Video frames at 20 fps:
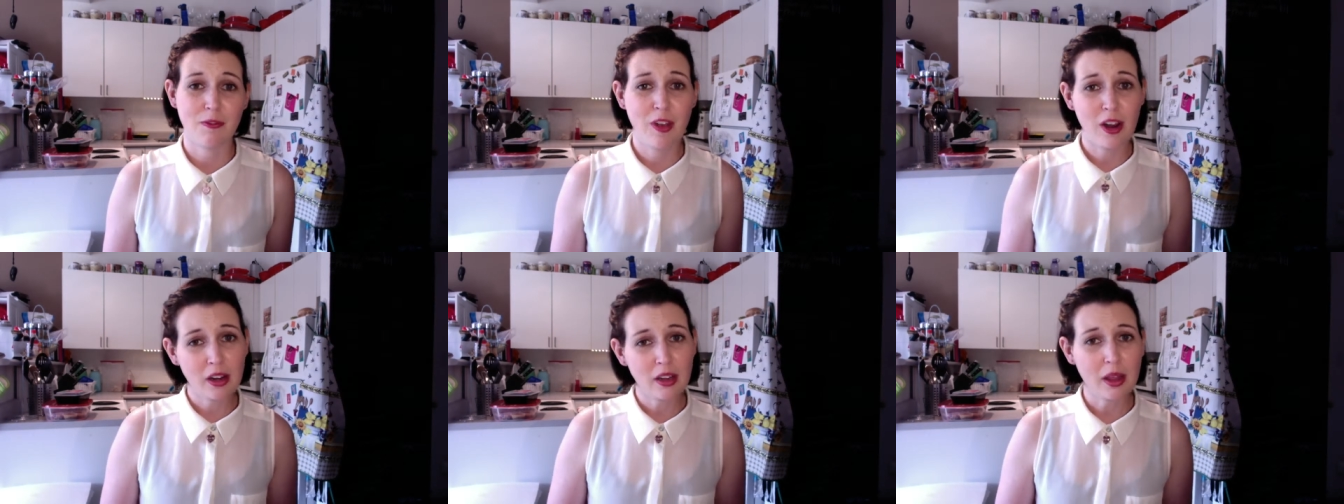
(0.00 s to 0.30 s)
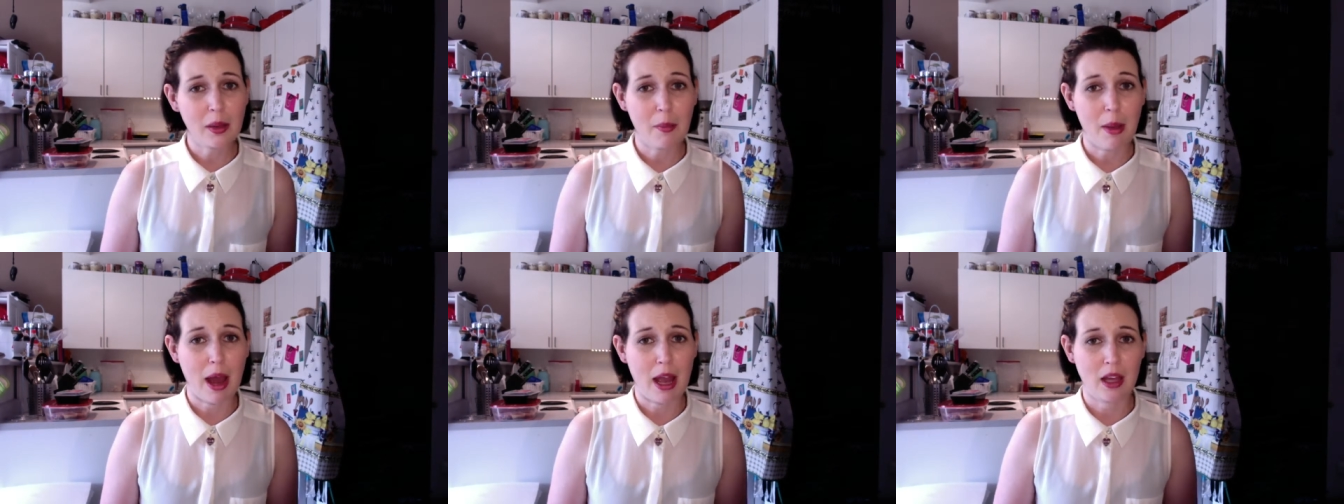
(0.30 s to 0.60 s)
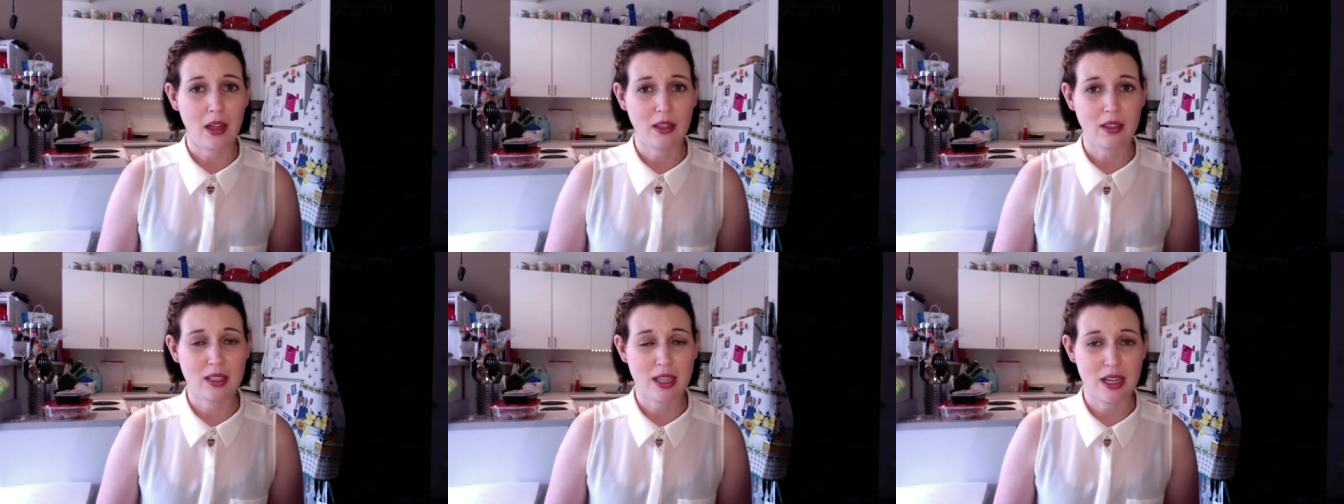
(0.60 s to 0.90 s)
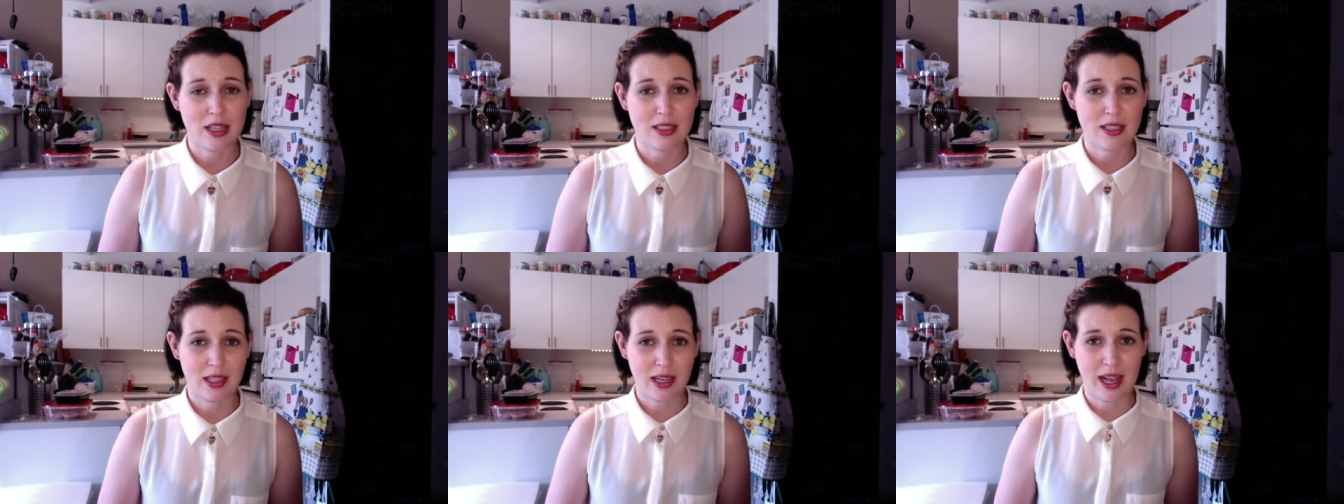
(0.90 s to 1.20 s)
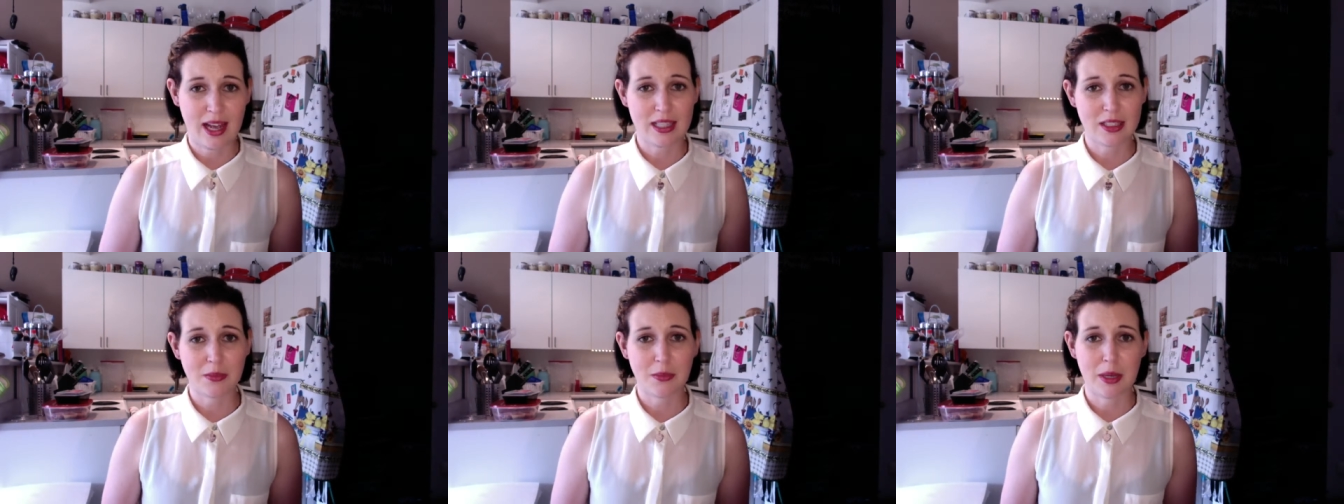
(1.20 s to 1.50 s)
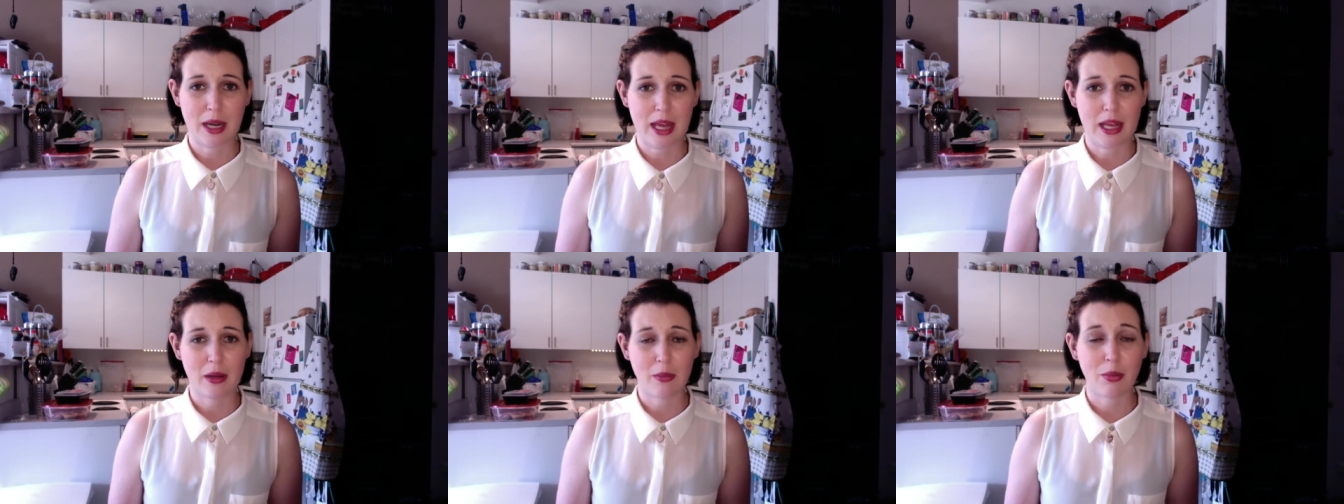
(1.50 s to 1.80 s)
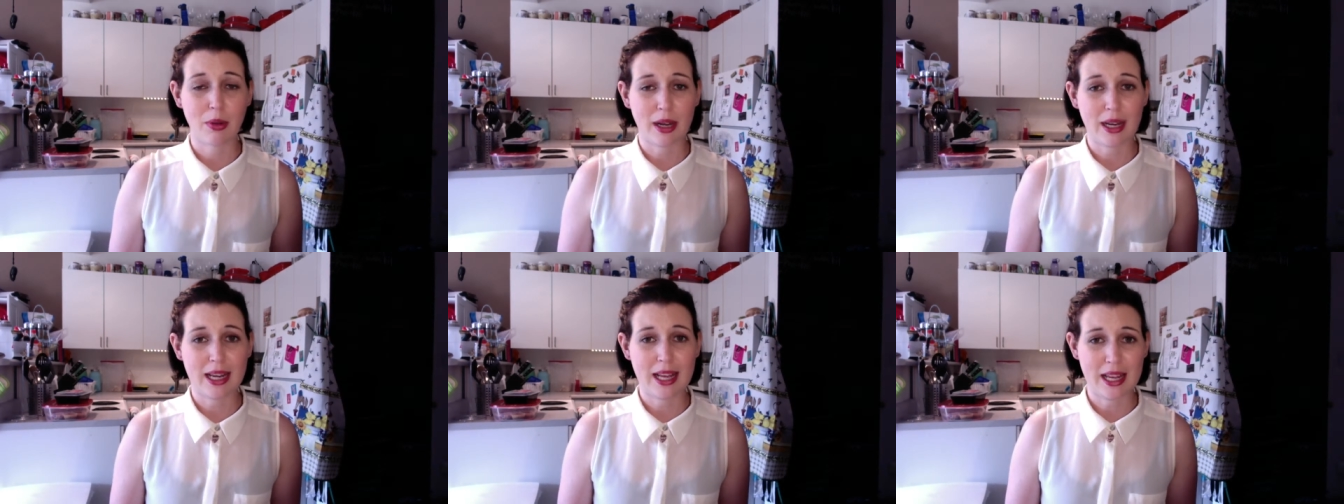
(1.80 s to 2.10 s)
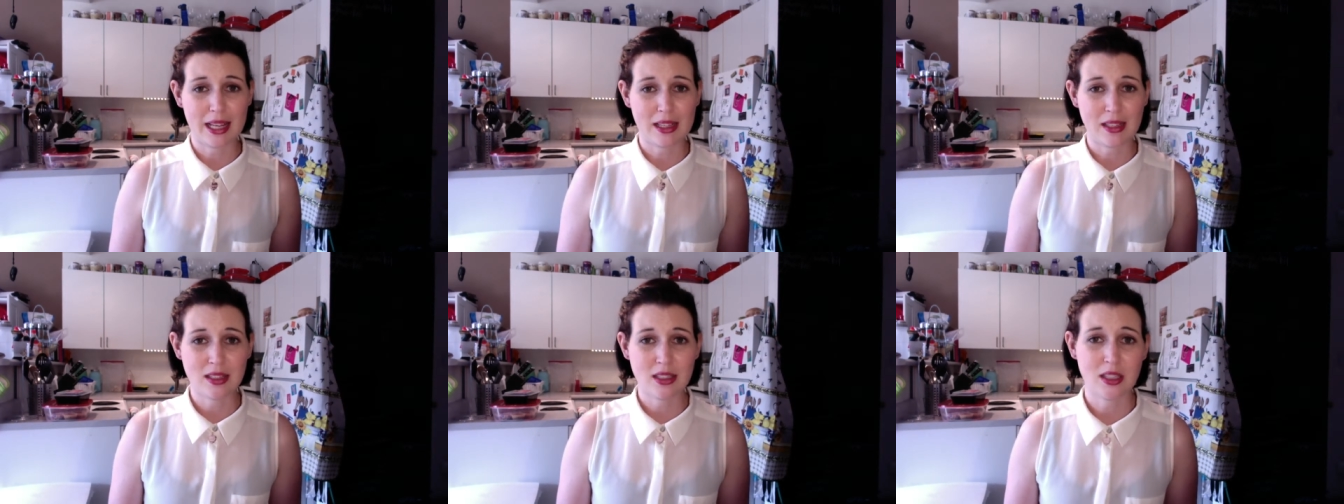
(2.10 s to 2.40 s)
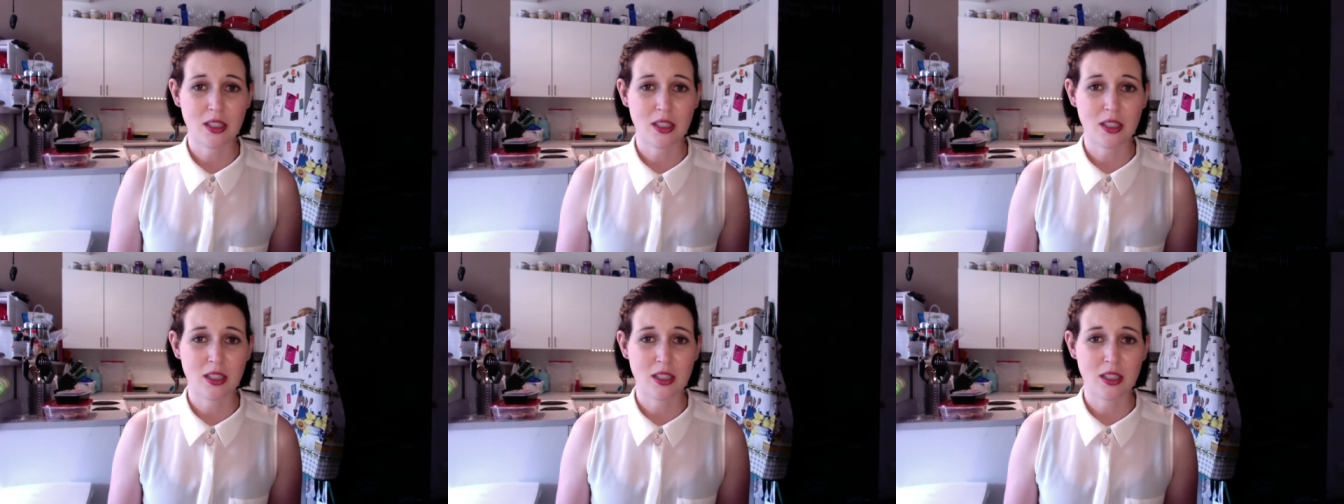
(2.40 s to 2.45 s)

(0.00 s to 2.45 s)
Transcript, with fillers: fairly mild tasting as banana bread is,